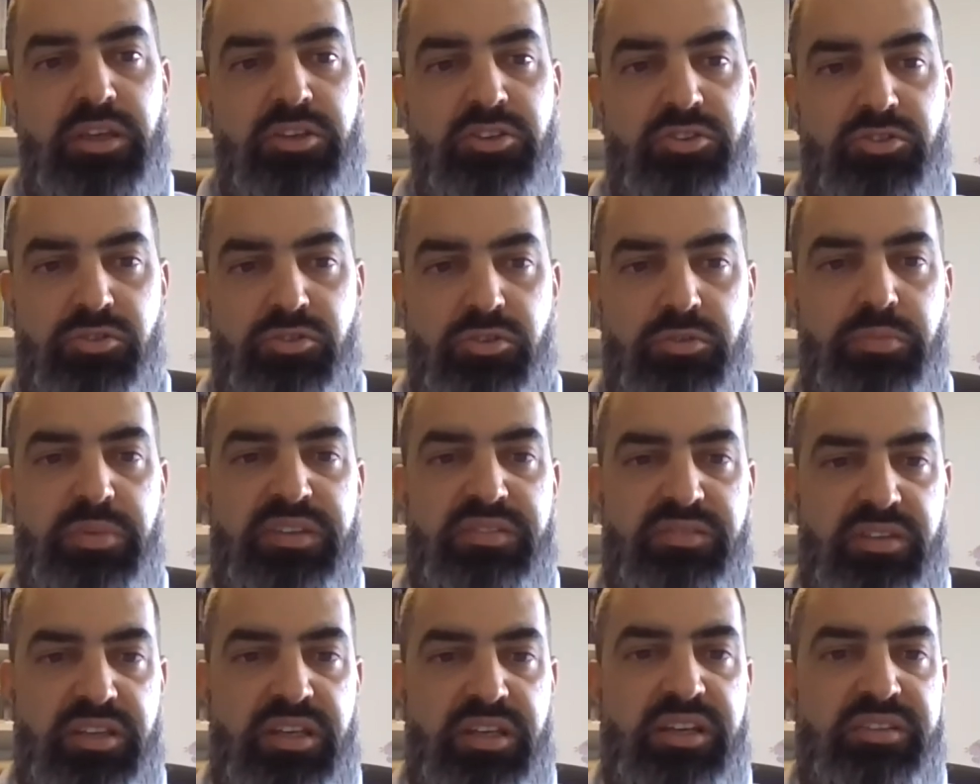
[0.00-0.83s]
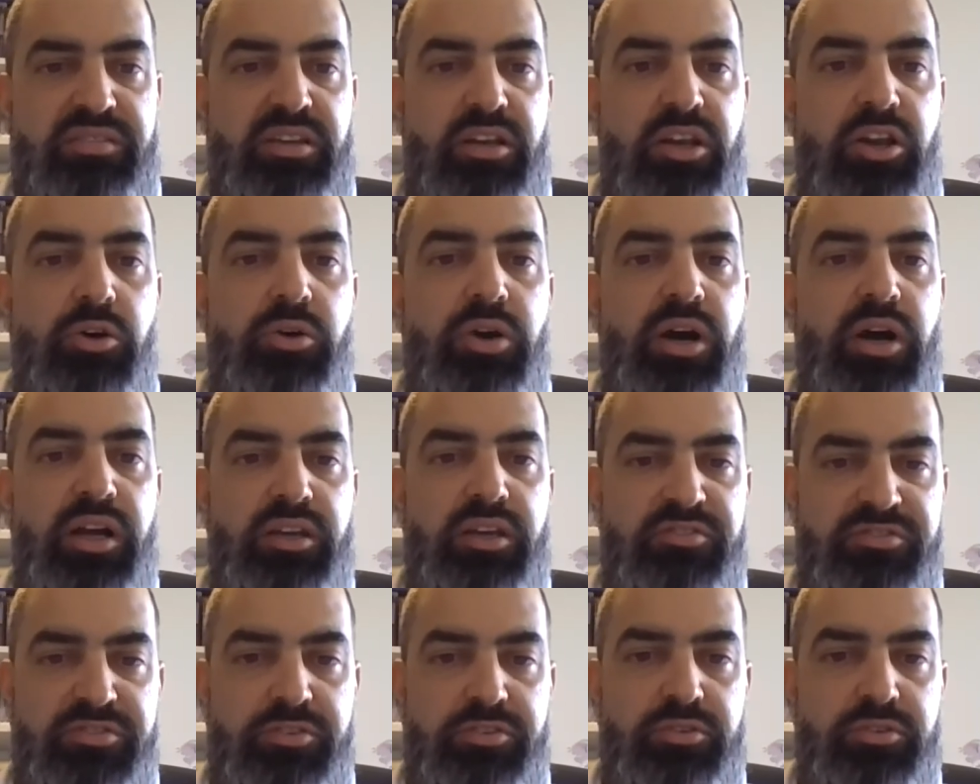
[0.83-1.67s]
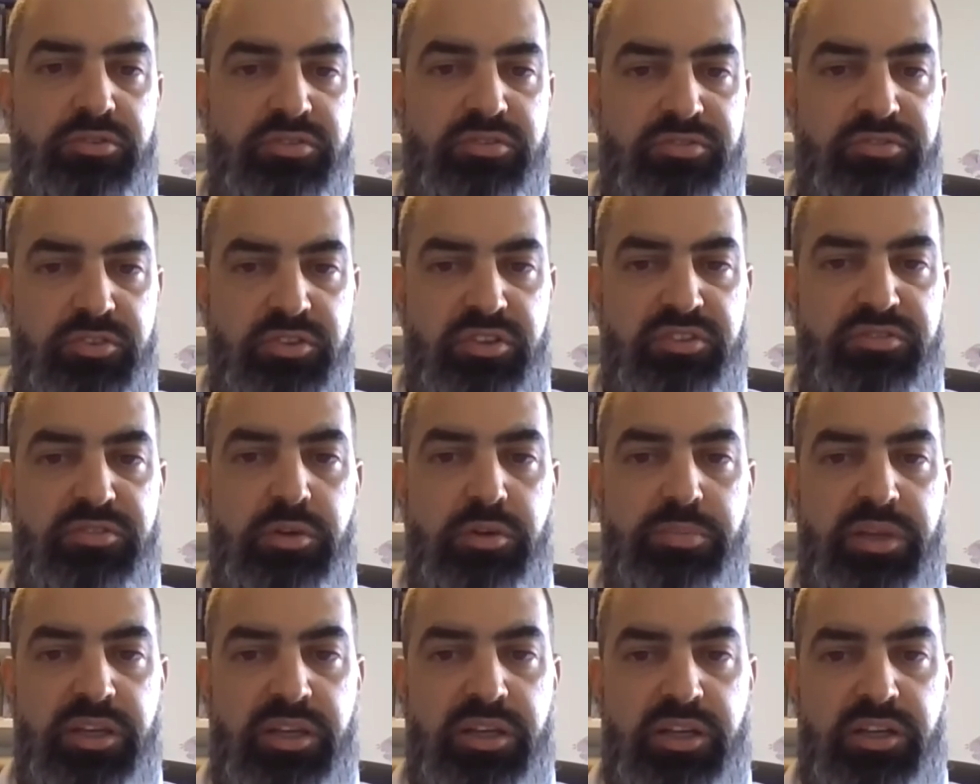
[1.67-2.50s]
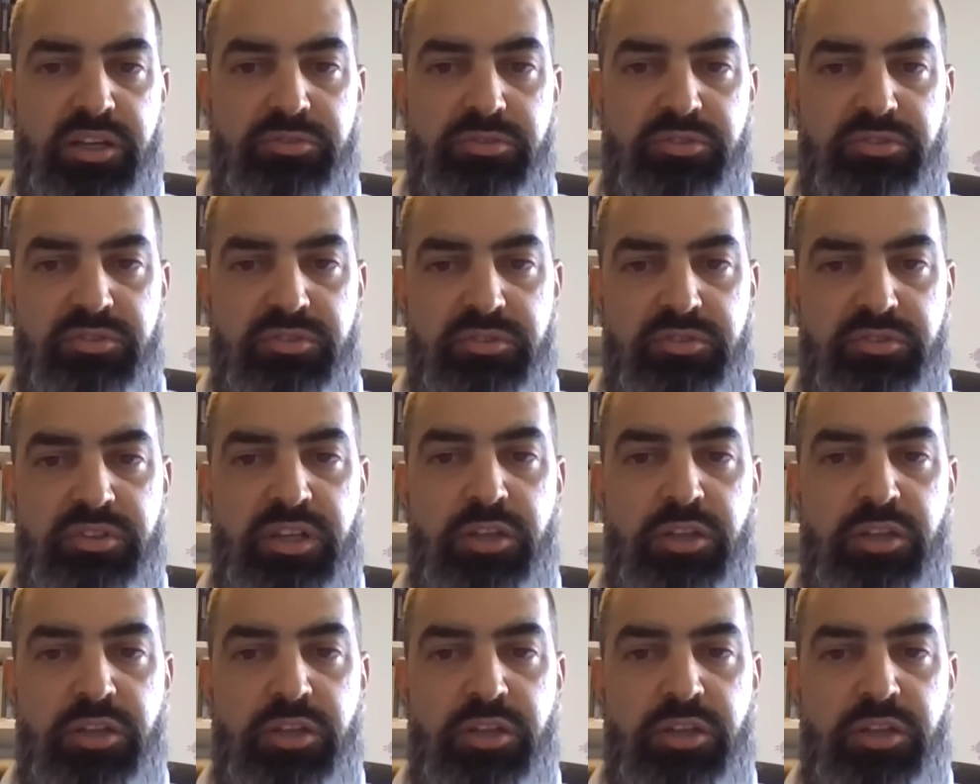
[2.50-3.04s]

should be seen as a low-hanging fruit for developing countries.